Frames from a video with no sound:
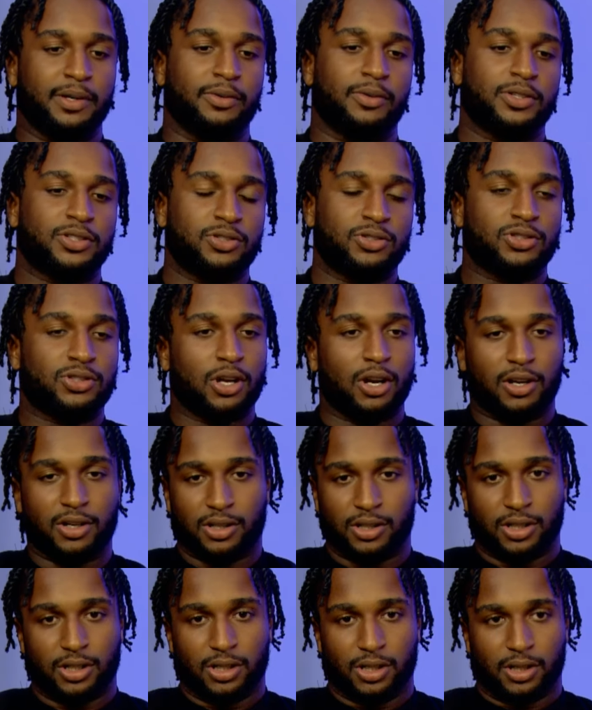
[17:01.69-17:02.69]
once you start
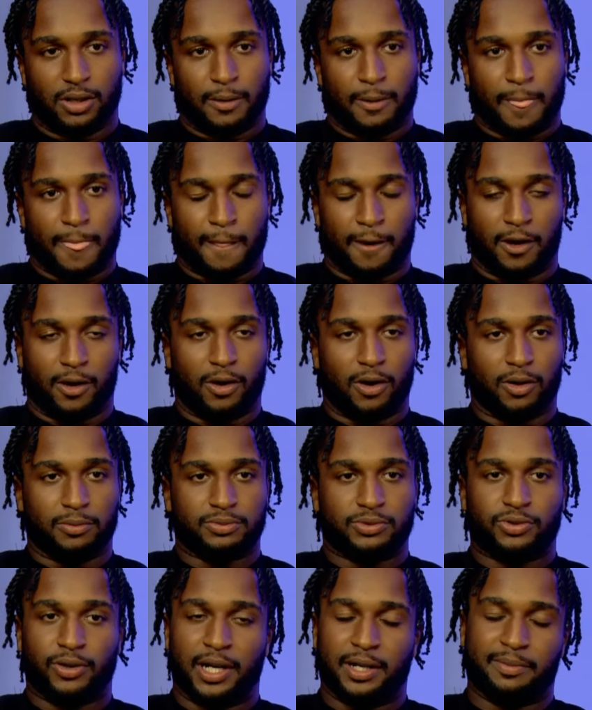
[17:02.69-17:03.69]

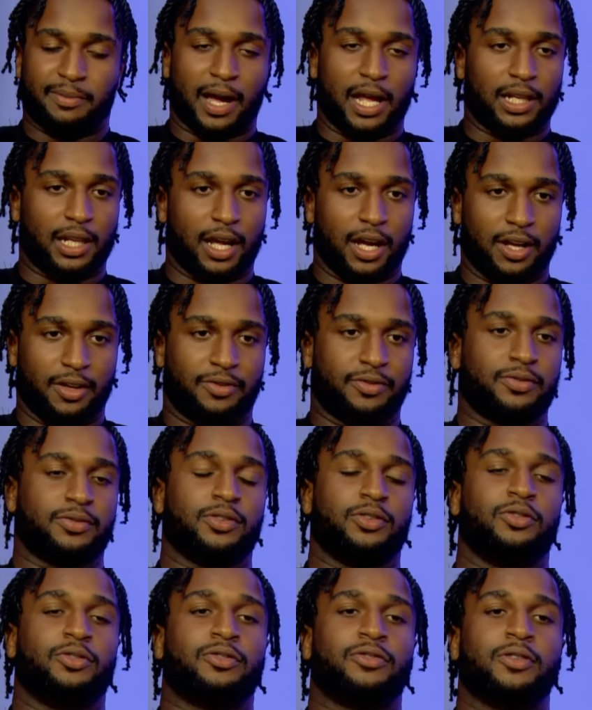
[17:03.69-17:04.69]
threatening my life,
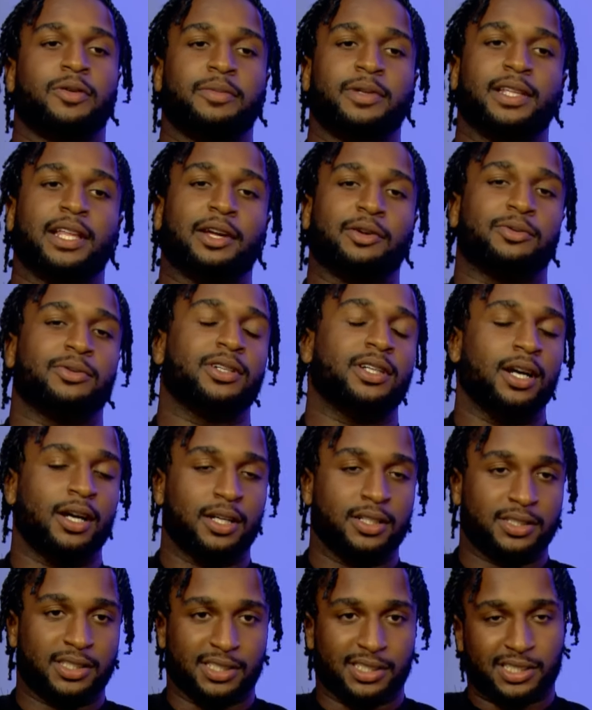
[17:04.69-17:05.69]
you feel me? Like
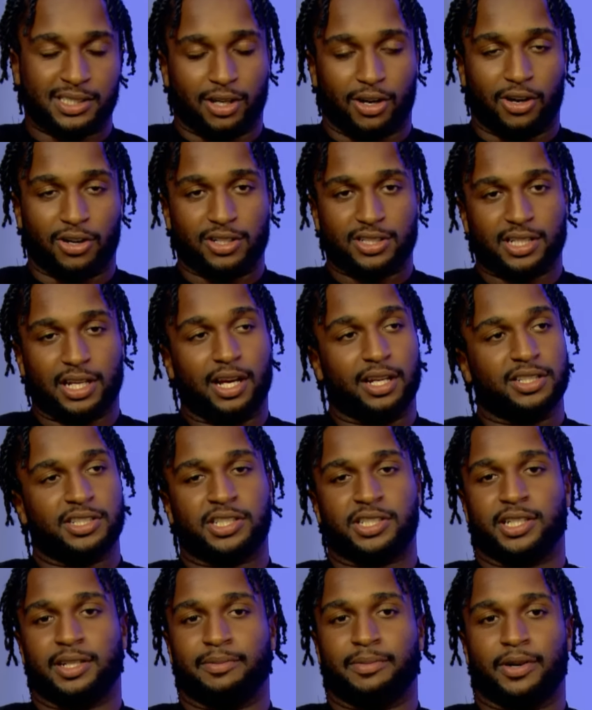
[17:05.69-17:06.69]
guns and all this other
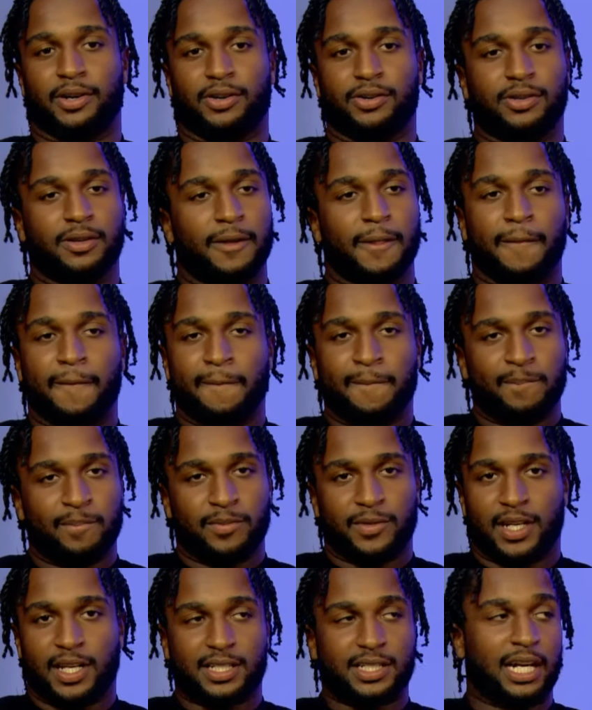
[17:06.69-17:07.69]
shit, bro.
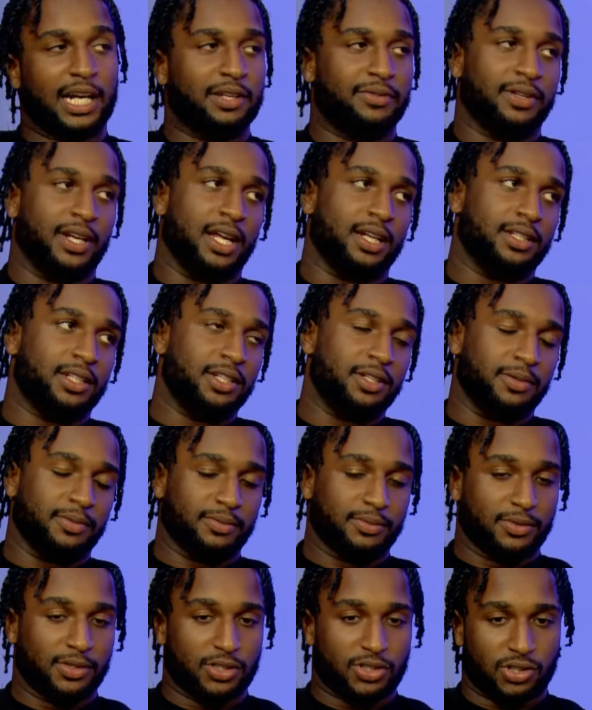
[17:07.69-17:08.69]
It's not even that deep.
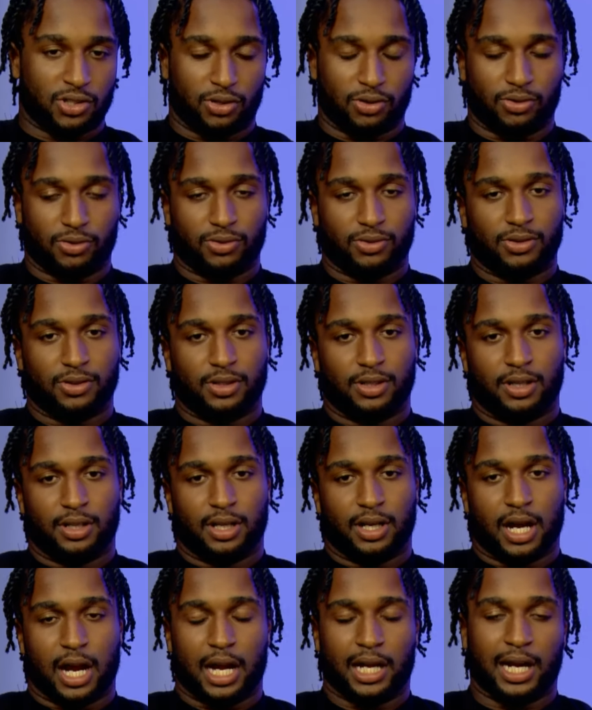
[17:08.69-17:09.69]
So
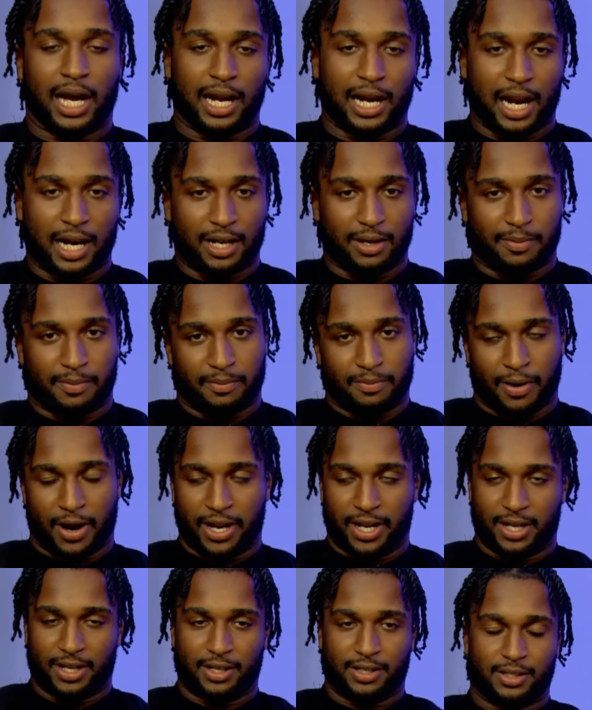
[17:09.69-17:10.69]
I got out of
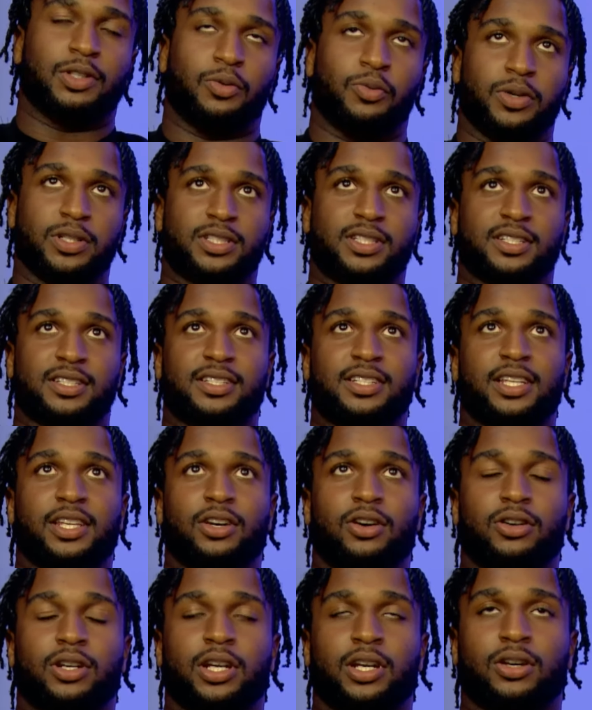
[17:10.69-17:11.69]
Brighton, went to City
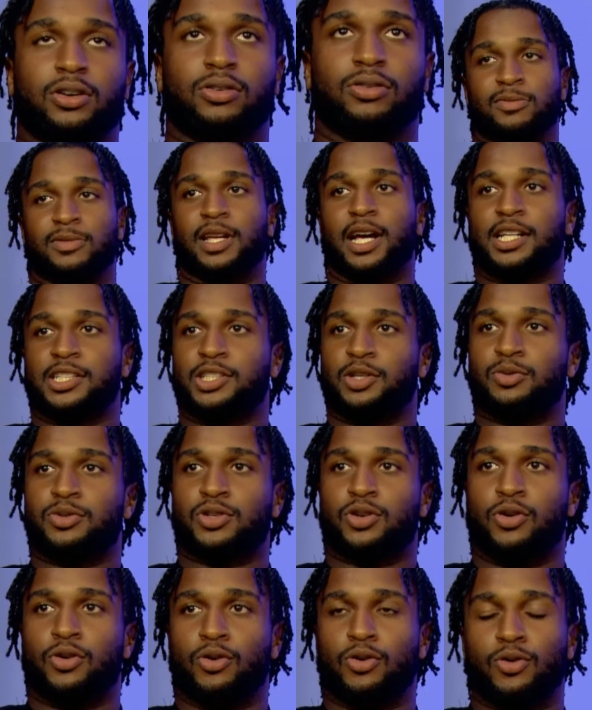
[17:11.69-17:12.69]
on the Hill. That shit was
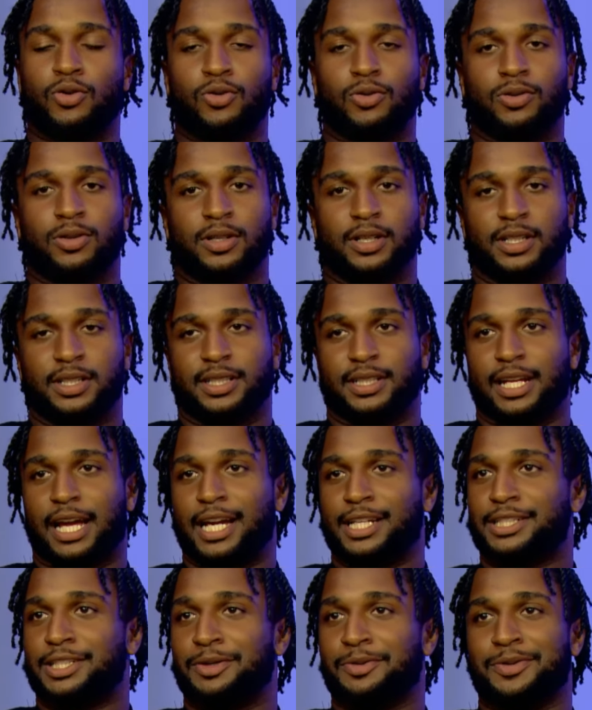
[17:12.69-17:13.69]
cool. That
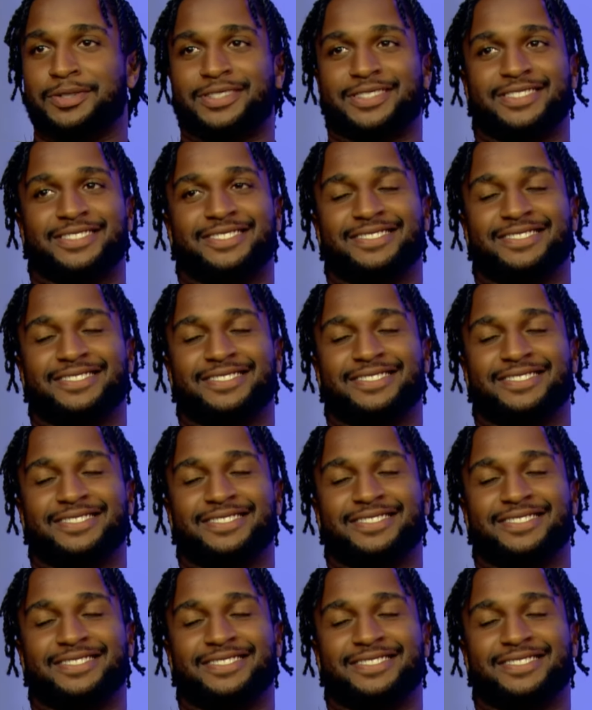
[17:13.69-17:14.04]
shit was.